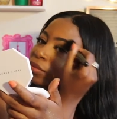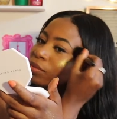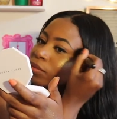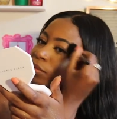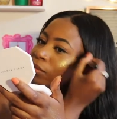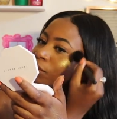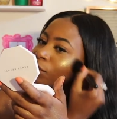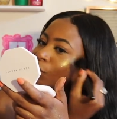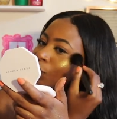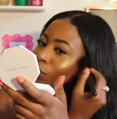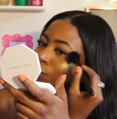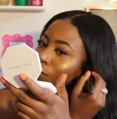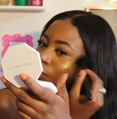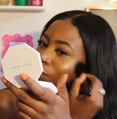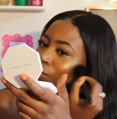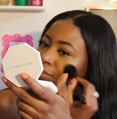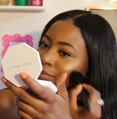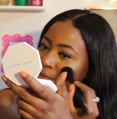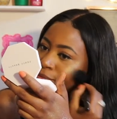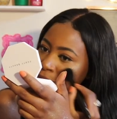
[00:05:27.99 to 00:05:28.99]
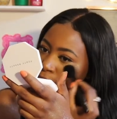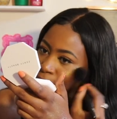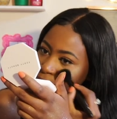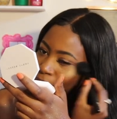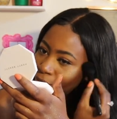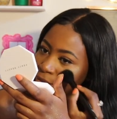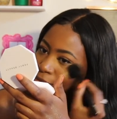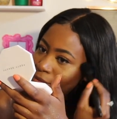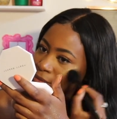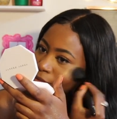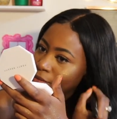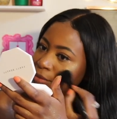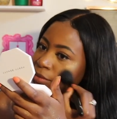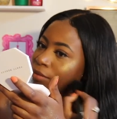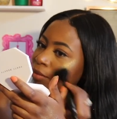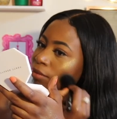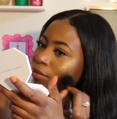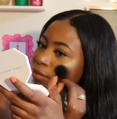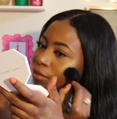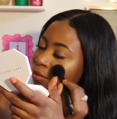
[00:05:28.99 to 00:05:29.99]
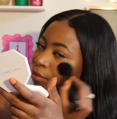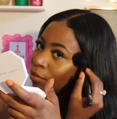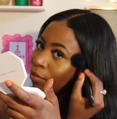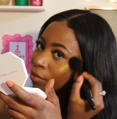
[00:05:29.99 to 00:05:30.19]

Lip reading: (no one is talking)